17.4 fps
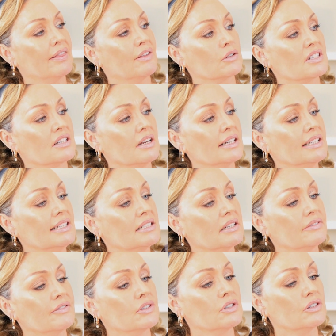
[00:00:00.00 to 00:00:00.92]
They're slightly
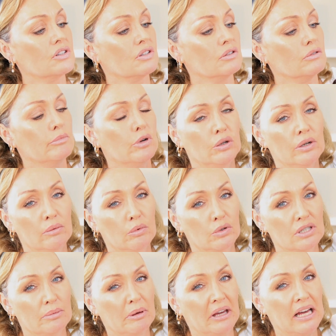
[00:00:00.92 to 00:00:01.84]
different to the Zoomoni
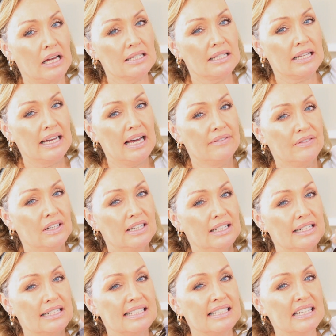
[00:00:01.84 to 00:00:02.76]
ones because they have the
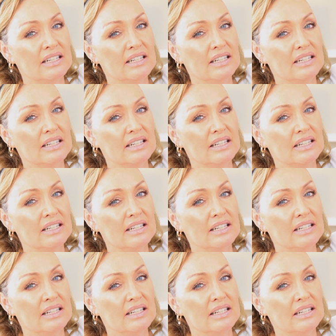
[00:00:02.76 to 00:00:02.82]
little